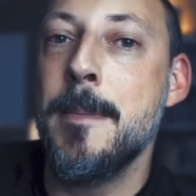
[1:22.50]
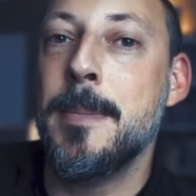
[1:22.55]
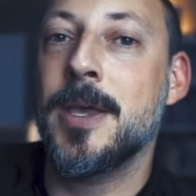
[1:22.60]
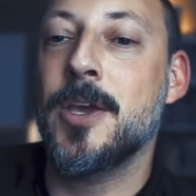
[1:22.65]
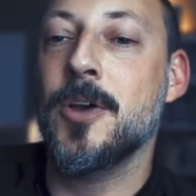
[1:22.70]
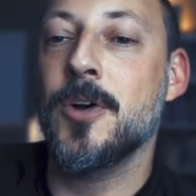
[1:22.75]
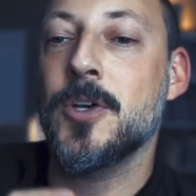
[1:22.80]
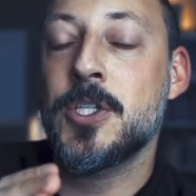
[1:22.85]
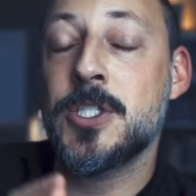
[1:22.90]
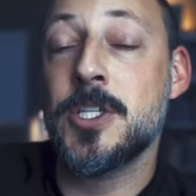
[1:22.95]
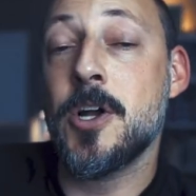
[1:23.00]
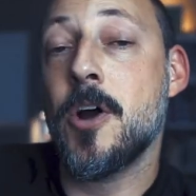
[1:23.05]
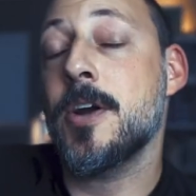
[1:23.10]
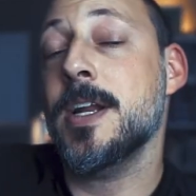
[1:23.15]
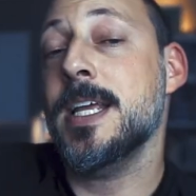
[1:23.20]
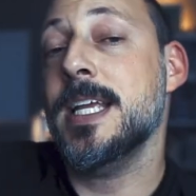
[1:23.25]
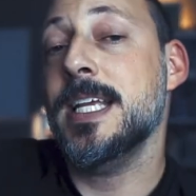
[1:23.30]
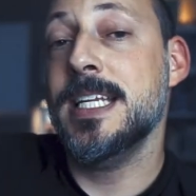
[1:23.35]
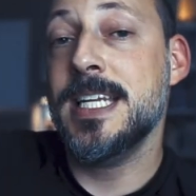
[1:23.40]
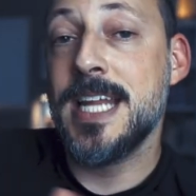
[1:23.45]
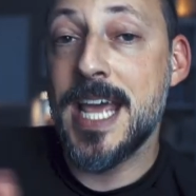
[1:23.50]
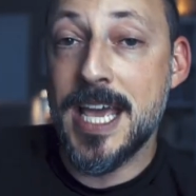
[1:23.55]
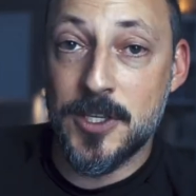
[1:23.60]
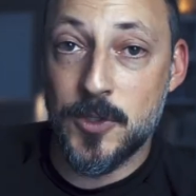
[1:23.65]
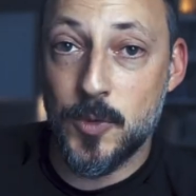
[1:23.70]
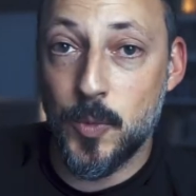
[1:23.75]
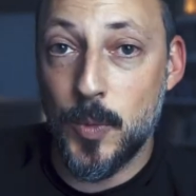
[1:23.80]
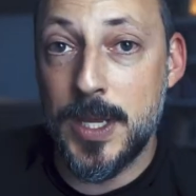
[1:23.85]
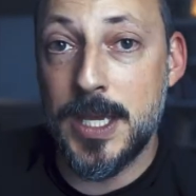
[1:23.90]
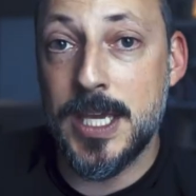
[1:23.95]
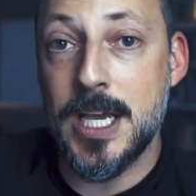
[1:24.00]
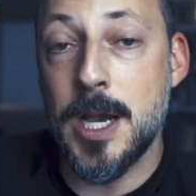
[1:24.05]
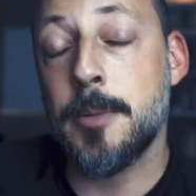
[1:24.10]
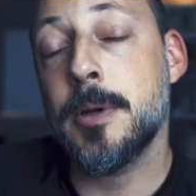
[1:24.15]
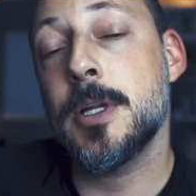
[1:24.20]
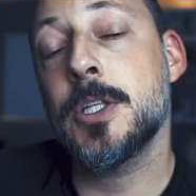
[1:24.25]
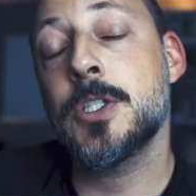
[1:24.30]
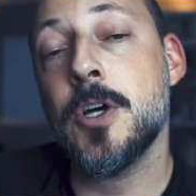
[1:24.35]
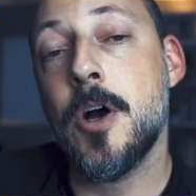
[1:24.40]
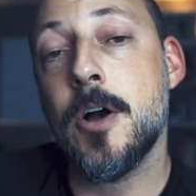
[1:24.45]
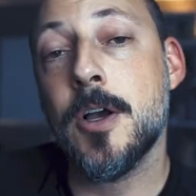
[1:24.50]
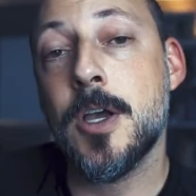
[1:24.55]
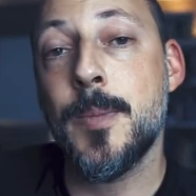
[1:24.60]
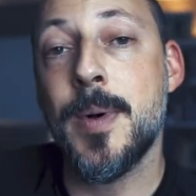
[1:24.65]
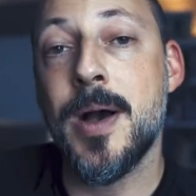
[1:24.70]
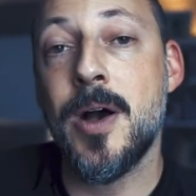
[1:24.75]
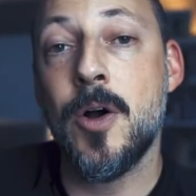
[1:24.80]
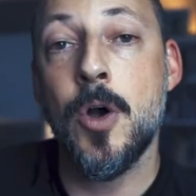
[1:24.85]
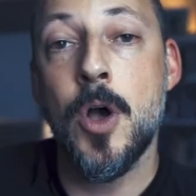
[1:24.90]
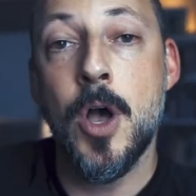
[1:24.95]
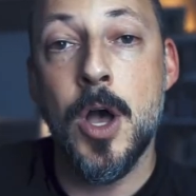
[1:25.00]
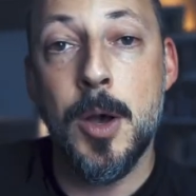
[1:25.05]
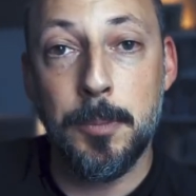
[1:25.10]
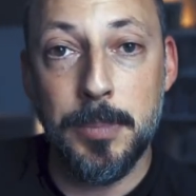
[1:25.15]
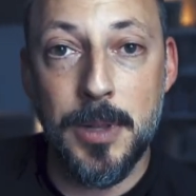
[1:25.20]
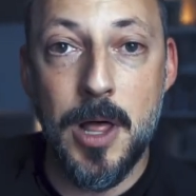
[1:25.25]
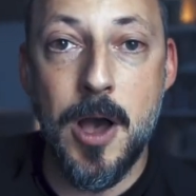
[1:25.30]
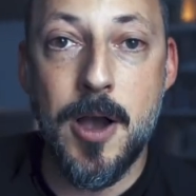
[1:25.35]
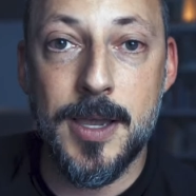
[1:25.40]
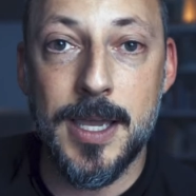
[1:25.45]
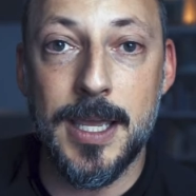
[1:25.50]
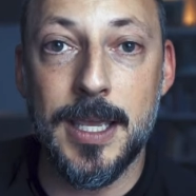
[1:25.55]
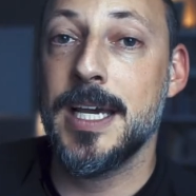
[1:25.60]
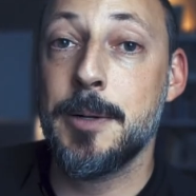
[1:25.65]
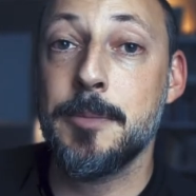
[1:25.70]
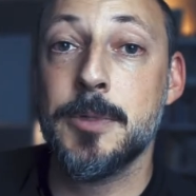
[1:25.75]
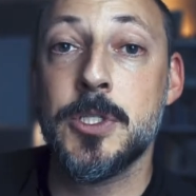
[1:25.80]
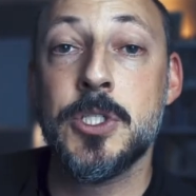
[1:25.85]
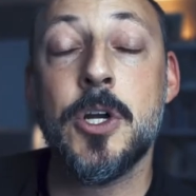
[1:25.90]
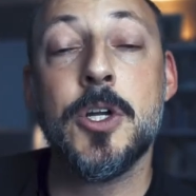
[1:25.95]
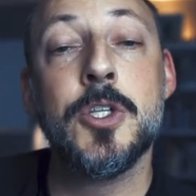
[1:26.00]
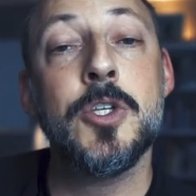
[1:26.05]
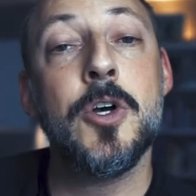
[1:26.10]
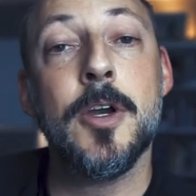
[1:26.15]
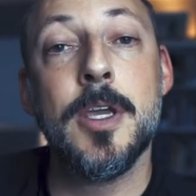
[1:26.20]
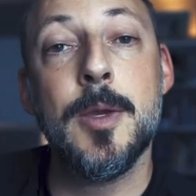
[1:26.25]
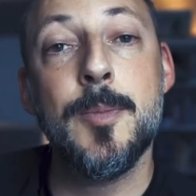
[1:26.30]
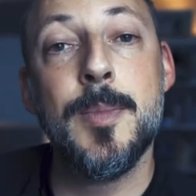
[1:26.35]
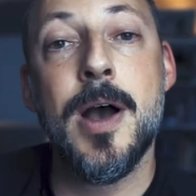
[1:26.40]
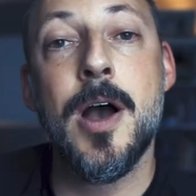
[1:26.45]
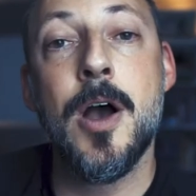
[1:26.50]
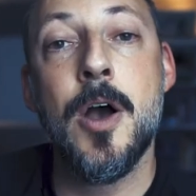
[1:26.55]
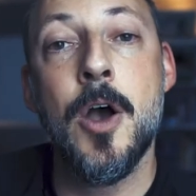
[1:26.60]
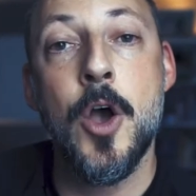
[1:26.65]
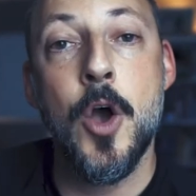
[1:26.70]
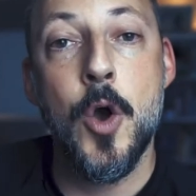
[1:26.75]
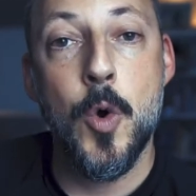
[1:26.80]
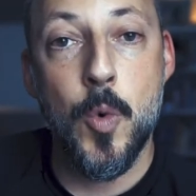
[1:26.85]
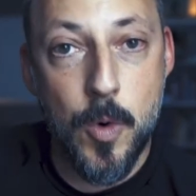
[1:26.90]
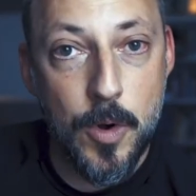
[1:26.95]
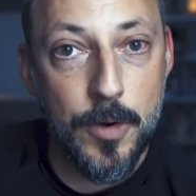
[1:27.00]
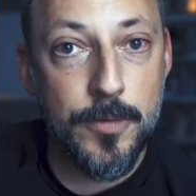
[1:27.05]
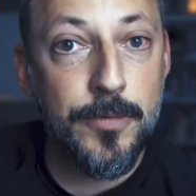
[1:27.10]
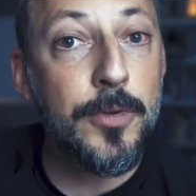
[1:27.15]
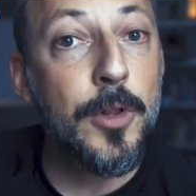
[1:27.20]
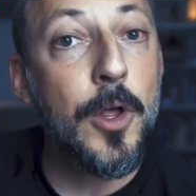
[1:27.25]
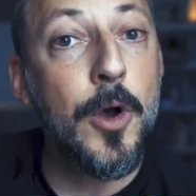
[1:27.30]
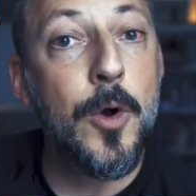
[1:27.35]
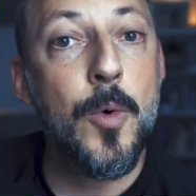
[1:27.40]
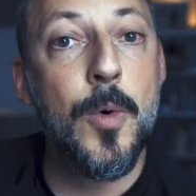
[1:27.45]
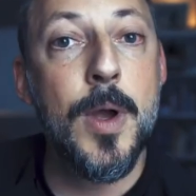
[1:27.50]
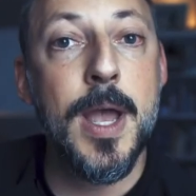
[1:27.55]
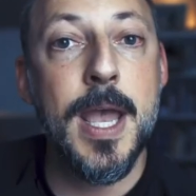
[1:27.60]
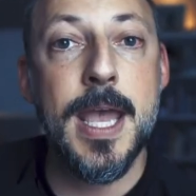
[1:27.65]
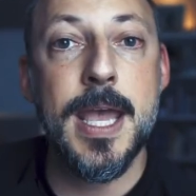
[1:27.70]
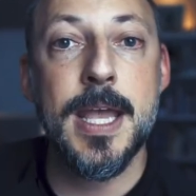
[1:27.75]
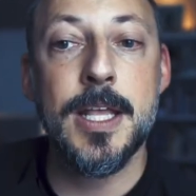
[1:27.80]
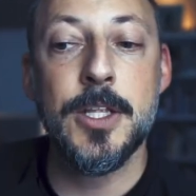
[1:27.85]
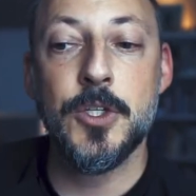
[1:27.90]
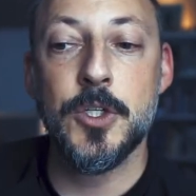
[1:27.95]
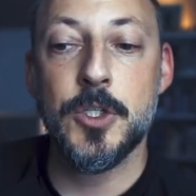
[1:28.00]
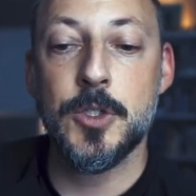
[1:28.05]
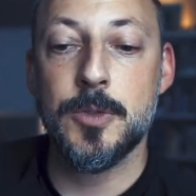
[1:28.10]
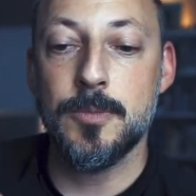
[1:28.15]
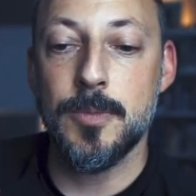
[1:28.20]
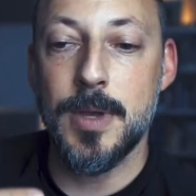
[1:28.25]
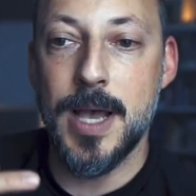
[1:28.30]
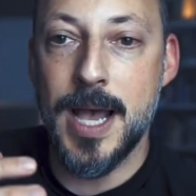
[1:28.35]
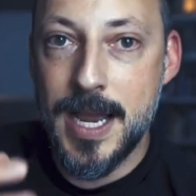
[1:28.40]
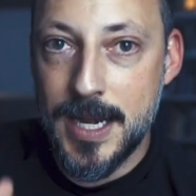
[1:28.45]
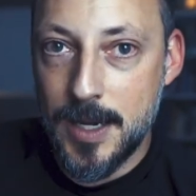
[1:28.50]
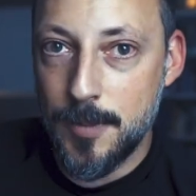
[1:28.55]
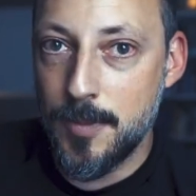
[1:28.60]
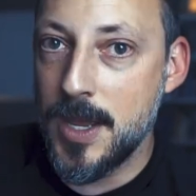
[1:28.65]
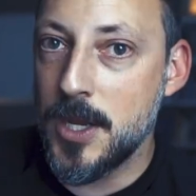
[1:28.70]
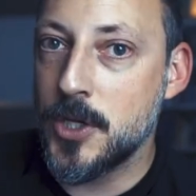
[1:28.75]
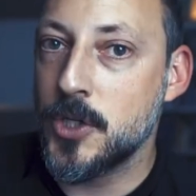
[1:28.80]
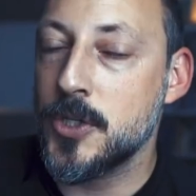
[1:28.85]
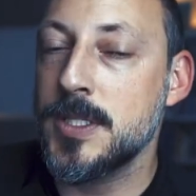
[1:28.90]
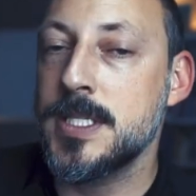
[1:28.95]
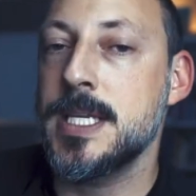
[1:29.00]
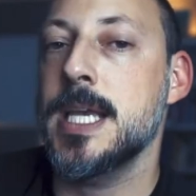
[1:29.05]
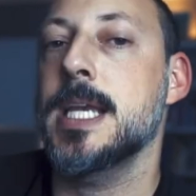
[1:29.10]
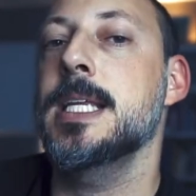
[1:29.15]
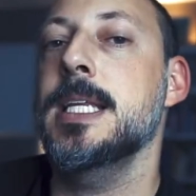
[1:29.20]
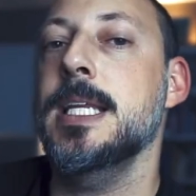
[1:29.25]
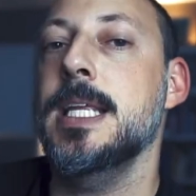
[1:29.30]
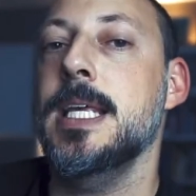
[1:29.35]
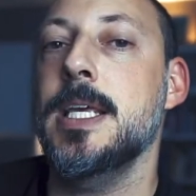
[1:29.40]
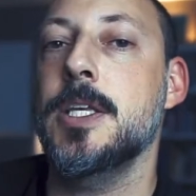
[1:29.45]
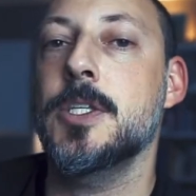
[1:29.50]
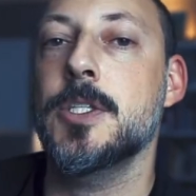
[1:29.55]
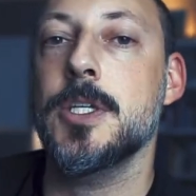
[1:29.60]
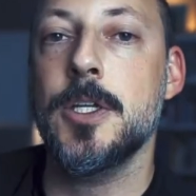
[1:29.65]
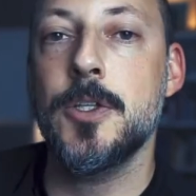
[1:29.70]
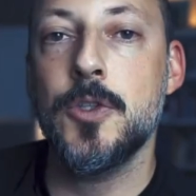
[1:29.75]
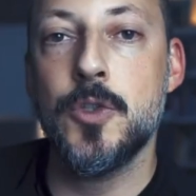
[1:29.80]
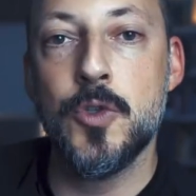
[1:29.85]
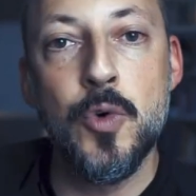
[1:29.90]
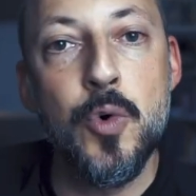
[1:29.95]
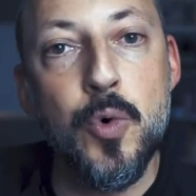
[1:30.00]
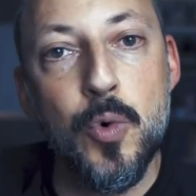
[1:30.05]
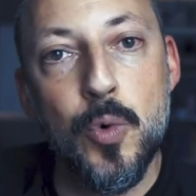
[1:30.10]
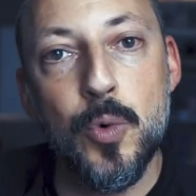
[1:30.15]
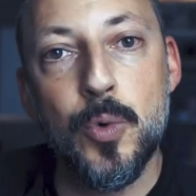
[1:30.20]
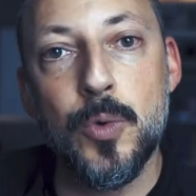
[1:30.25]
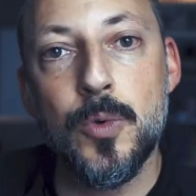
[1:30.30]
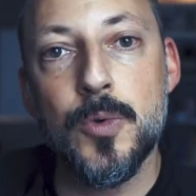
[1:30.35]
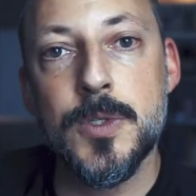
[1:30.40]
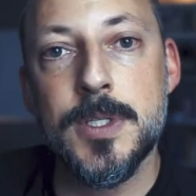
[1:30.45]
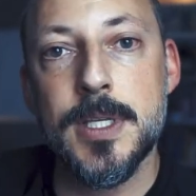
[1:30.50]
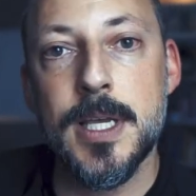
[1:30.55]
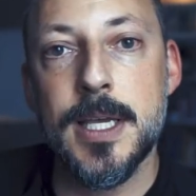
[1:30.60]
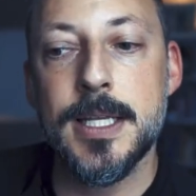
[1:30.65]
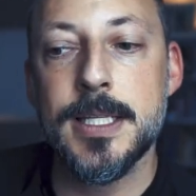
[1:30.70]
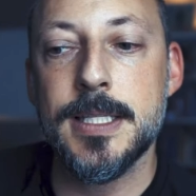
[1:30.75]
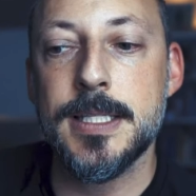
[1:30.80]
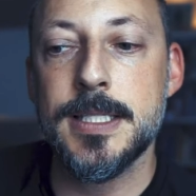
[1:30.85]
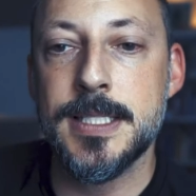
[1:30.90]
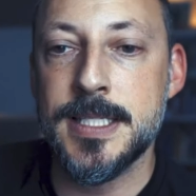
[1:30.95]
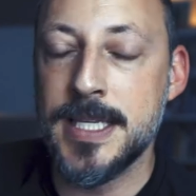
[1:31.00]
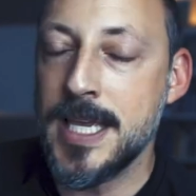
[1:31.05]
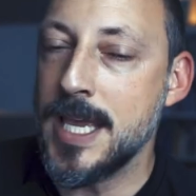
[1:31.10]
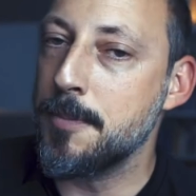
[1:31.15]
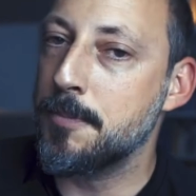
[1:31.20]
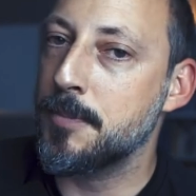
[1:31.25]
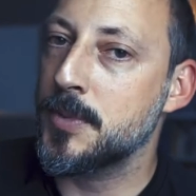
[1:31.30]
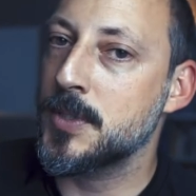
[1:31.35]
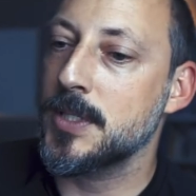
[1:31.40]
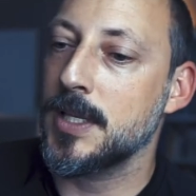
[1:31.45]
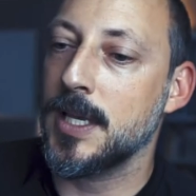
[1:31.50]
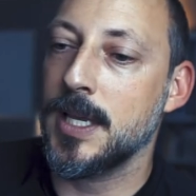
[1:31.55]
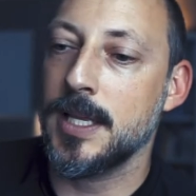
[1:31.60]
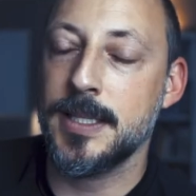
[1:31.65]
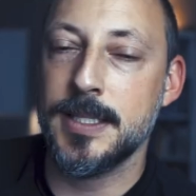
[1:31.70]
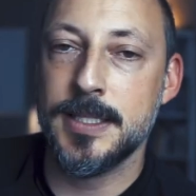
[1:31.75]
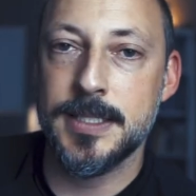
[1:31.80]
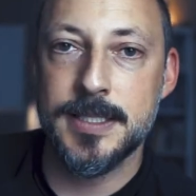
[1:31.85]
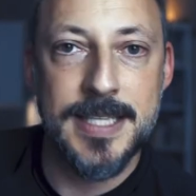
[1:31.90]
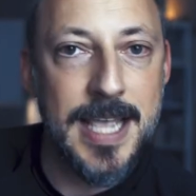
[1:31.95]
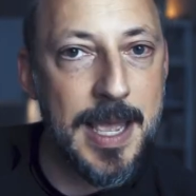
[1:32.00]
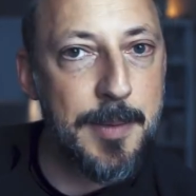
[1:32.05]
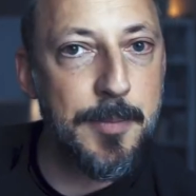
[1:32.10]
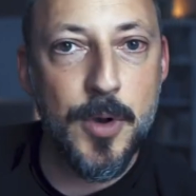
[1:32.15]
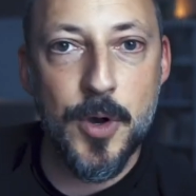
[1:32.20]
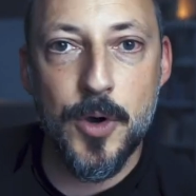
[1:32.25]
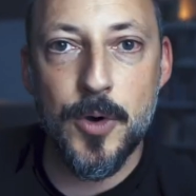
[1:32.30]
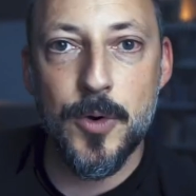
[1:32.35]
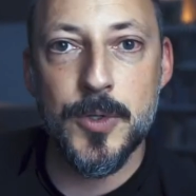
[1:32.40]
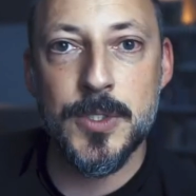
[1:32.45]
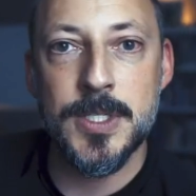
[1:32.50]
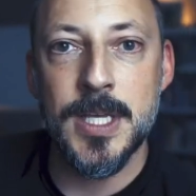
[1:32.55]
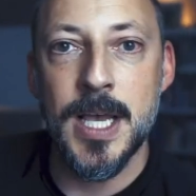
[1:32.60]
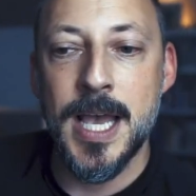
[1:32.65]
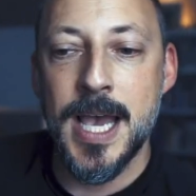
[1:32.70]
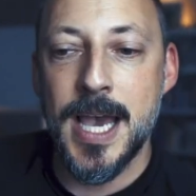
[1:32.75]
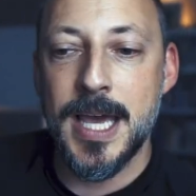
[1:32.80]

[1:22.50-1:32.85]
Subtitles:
because starting next week, I'm gonna talk about blocking and I'm gonna start talking about workflow and just animation techniques and tools and tips and demos.